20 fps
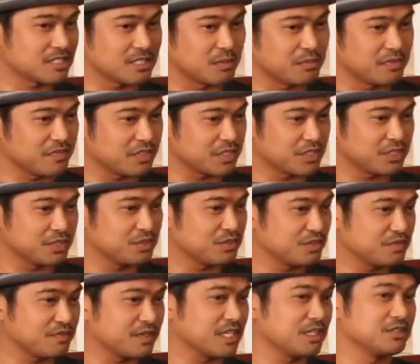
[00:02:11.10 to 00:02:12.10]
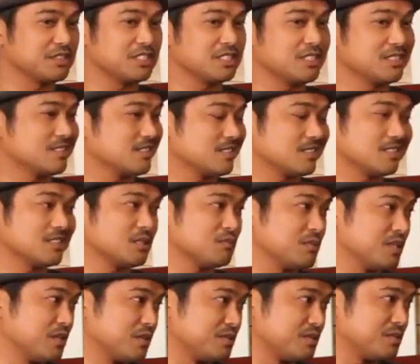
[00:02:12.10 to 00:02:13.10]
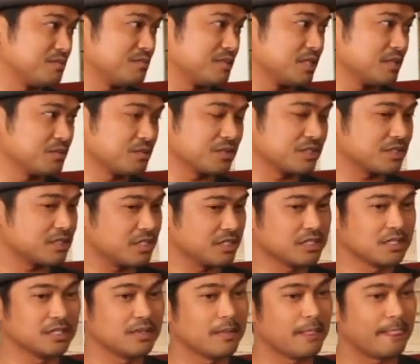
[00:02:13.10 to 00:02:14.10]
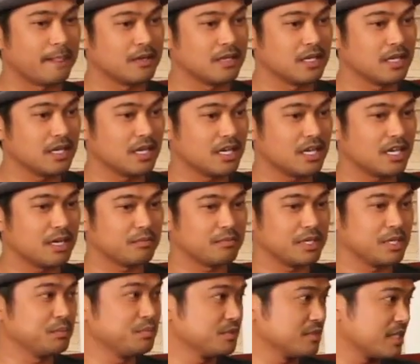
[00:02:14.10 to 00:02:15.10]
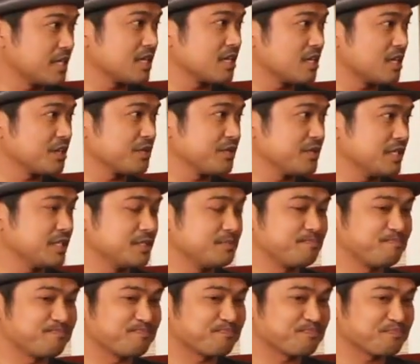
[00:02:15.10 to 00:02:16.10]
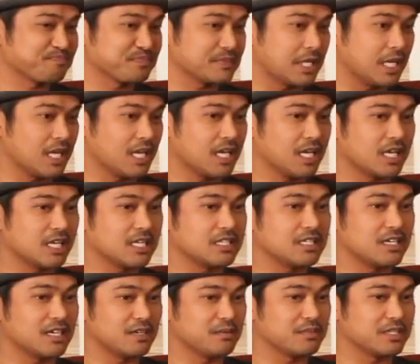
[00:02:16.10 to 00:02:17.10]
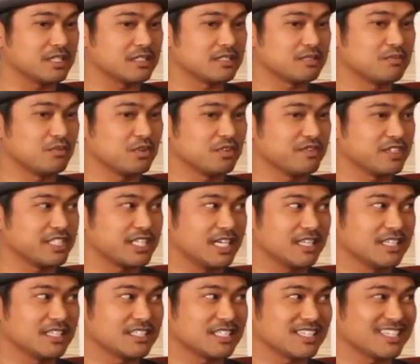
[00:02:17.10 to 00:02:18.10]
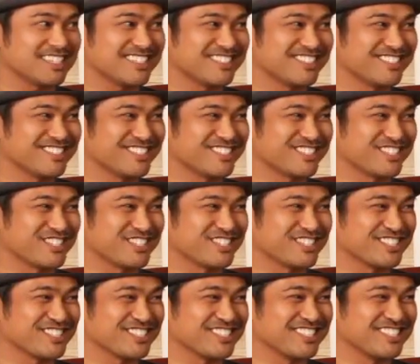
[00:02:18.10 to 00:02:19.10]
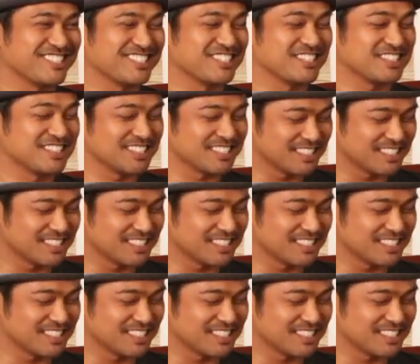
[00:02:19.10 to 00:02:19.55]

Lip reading: Just some of us choose to follow Jesus and some don't, but we're still people that God created. And it's more of a challenge, I guess, to the church, you know.